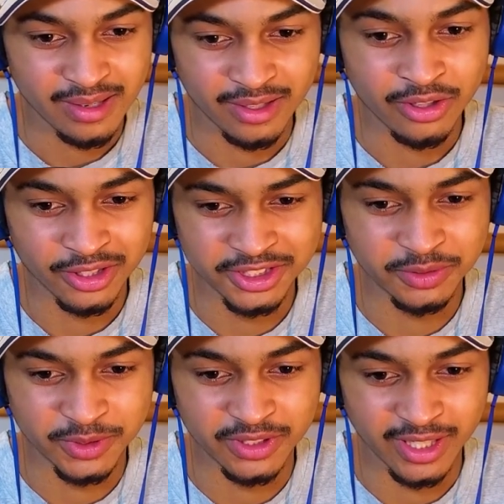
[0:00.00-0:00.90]
And the
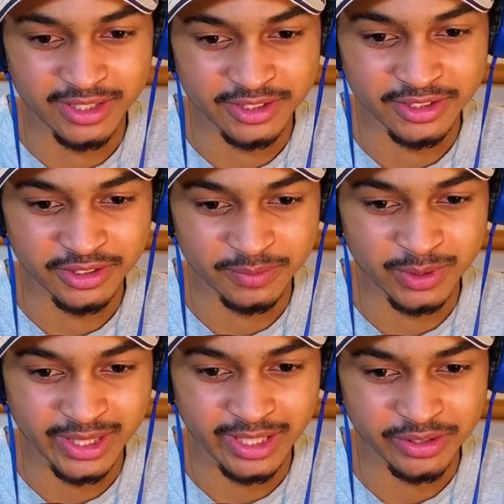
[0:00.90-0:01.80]
costume's nice. It looks
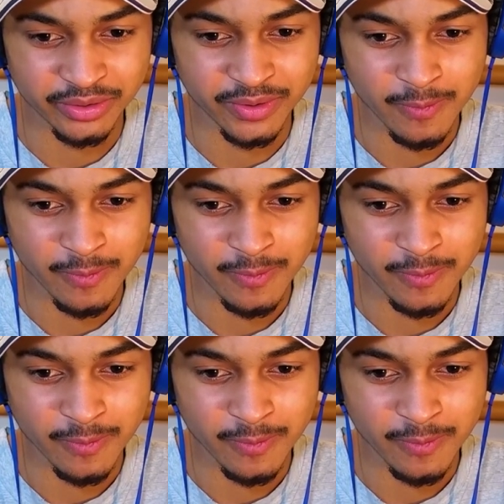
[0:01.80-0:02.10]
pretty accurate.